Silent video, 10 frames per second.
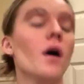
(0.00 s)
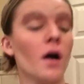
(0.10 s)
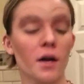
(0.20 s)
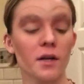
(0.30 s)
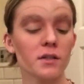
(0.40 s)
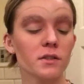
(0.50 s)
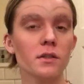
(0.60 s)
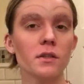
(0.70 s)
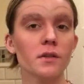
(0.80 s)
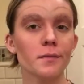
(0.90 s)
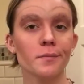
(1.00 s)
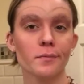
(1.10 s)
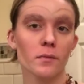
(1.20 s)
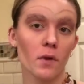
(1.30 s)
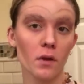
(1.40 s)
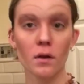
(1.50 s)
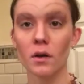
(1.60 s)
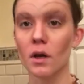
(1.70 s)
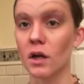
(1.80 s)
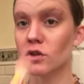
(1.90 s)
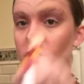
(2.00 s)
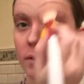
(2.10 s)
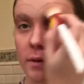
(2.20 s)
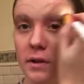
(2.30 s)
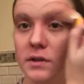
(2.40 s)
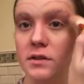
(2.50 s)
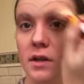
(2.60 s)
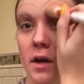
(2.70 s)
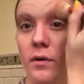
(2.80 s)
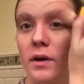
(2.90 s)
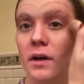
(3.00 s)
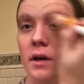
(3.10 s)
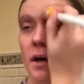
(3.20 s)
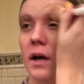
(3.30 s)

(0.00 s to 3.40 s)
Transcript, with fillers: Honestly, not sure where this is going.